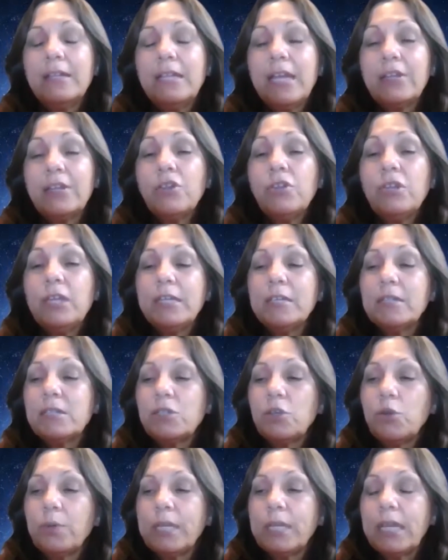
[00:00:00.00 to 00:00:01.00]
The other thing
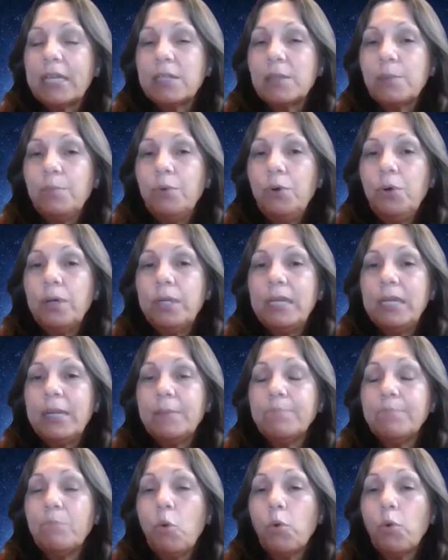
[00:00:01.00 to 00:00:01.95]
it's doing is putting